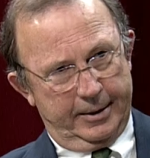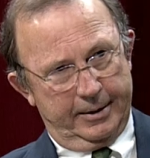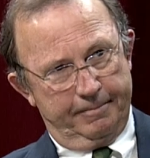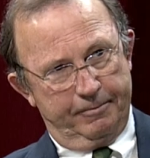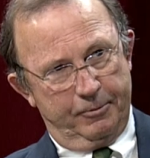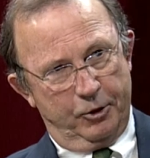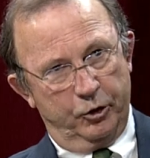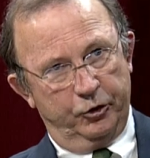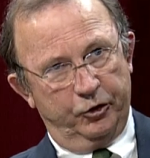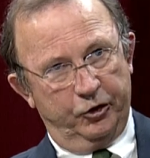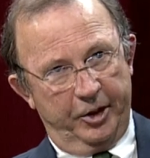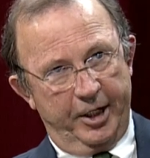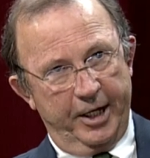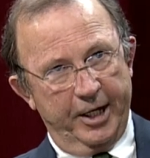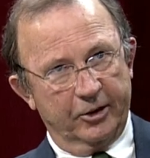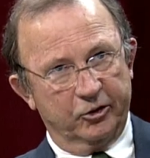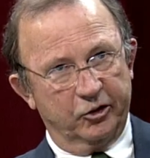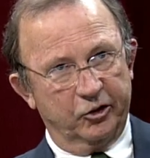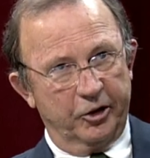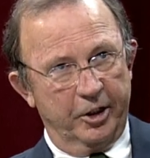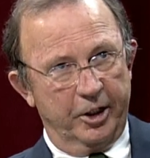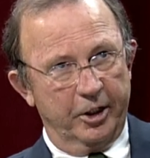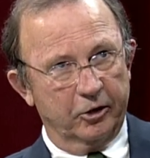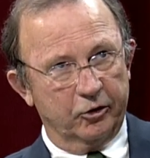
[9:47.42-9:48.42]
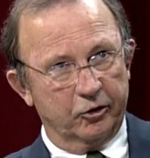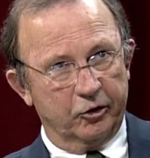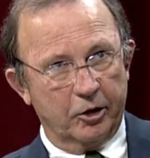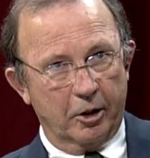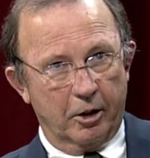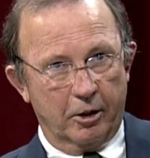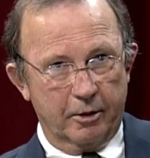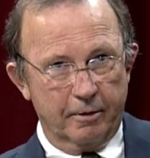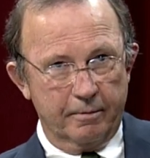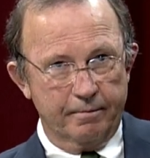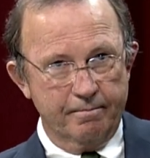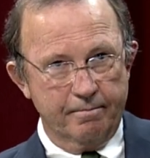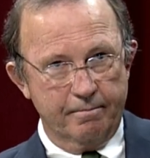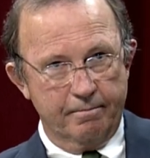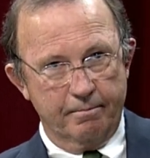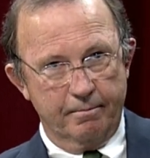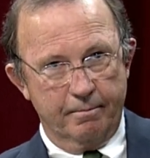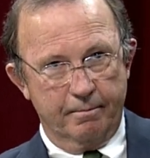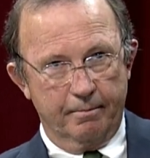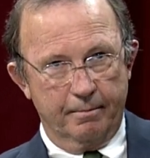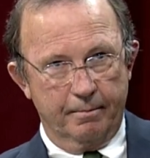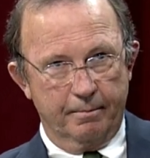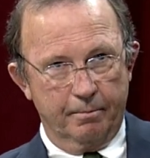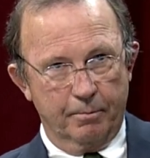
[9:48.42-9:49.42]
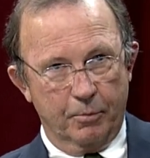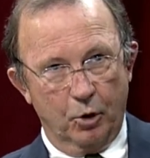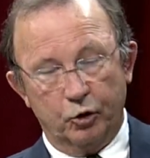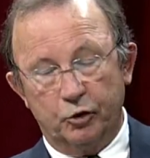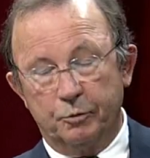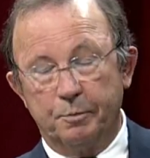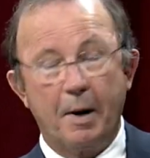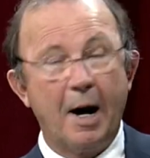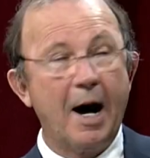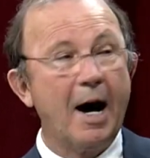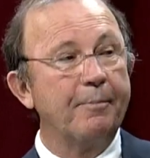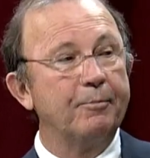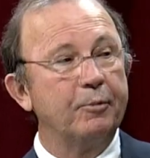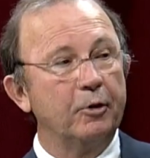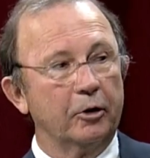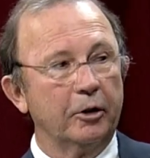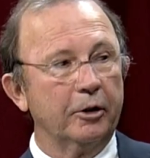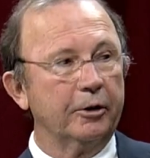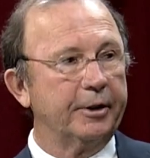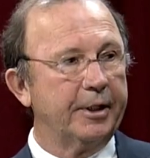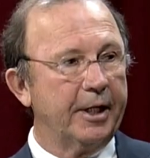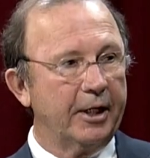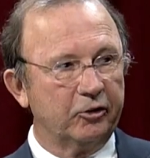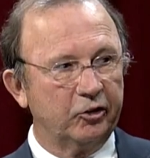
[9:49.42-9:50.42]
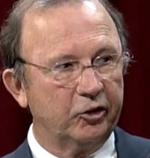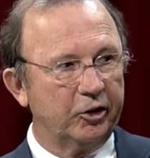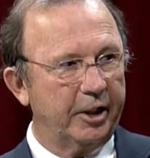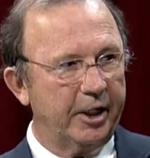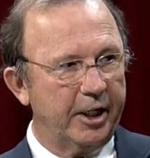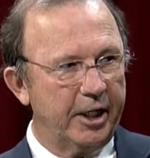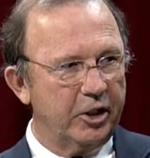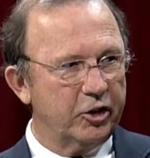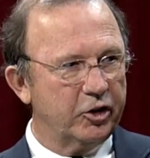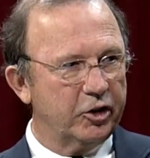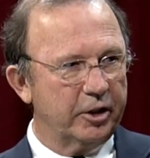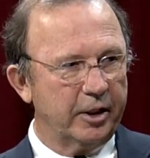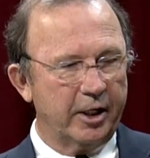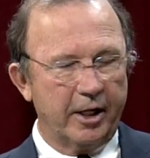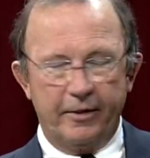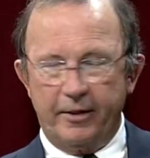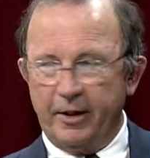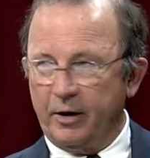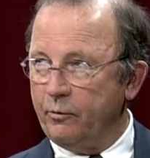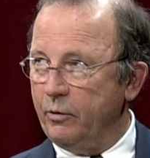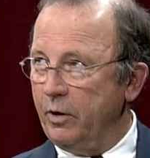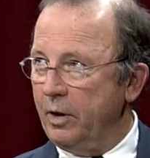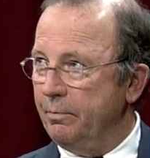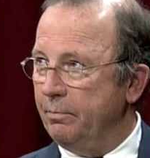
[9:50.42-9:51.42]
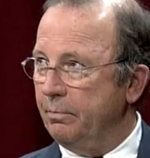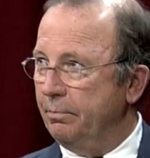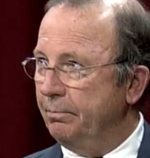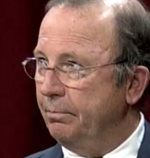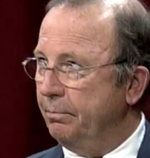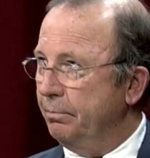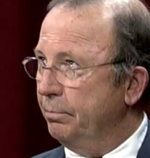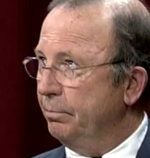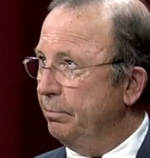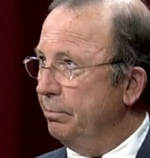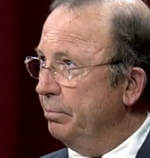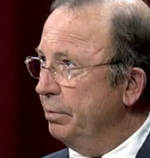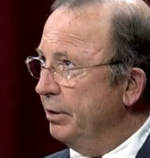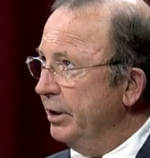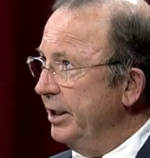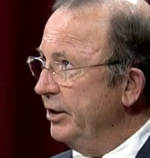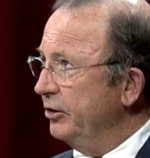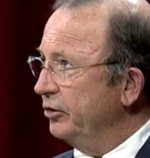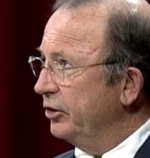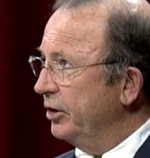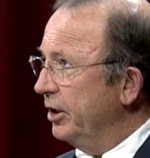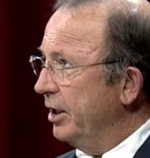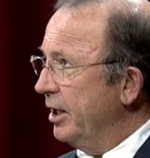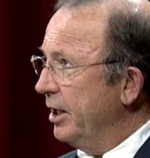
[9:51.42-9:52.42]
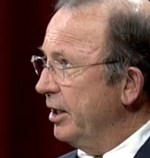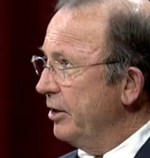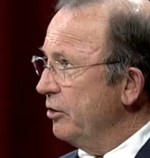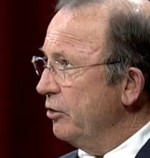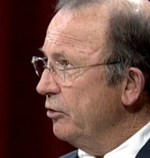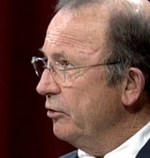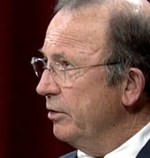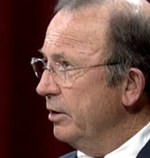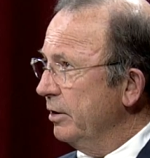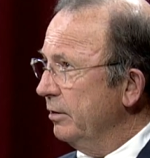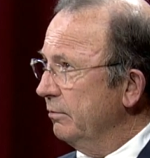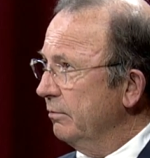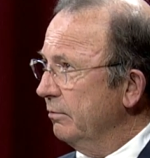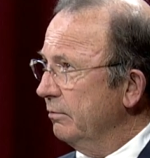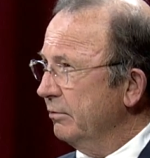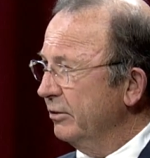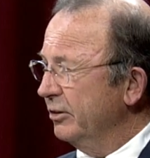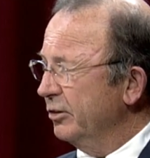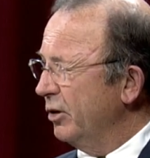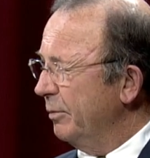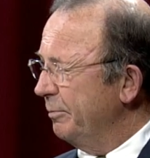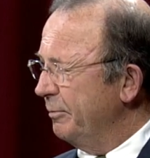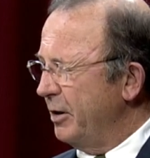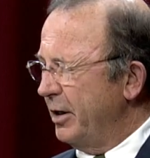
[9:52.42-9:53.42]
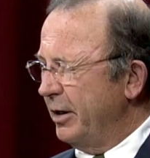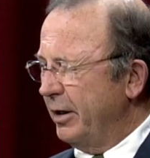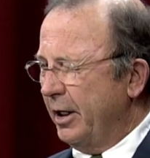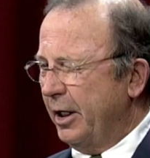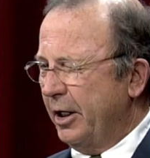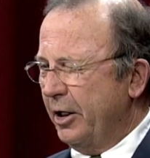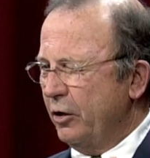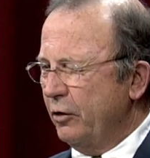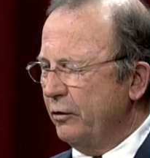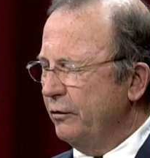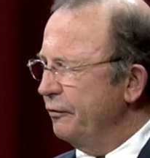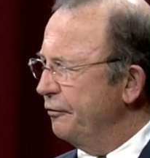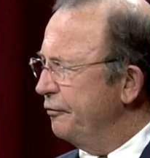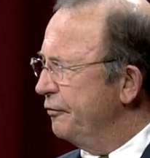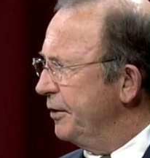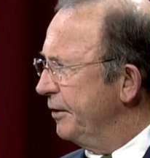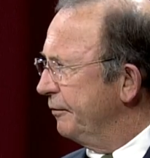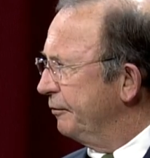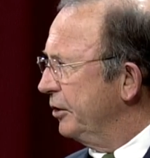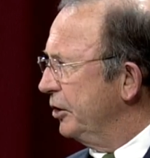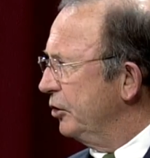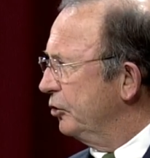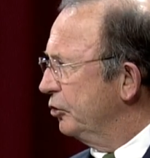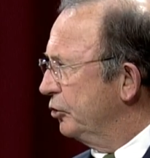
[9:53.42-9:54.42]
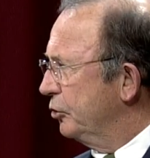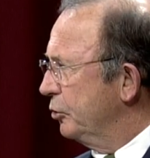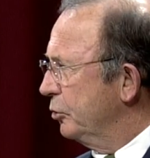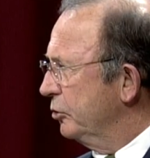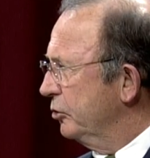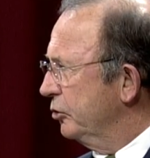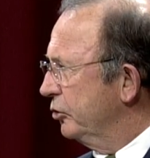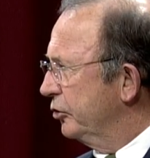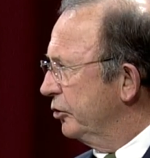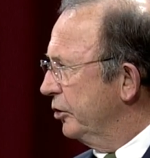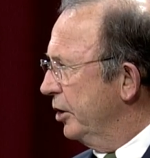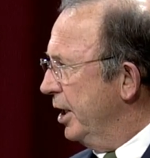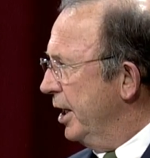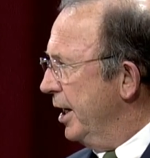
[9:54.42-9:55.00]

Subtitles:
UCSC is our most popular destination. I think we placed around 150 students.